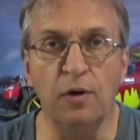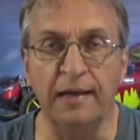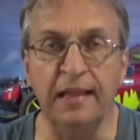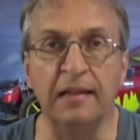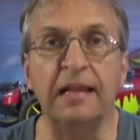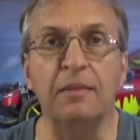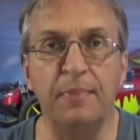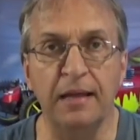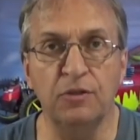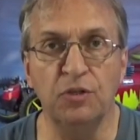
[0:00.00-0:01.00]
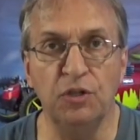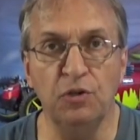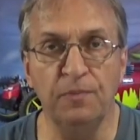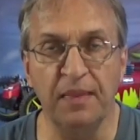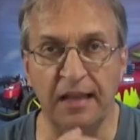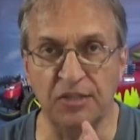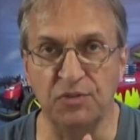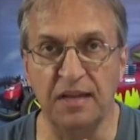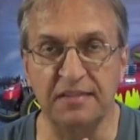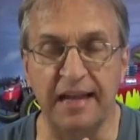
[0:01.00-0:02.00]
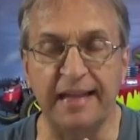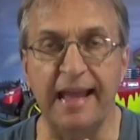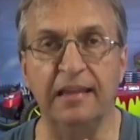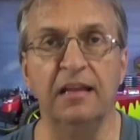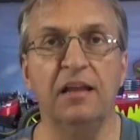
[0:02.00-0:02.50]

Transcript: and I'll get back to you as soon as I can.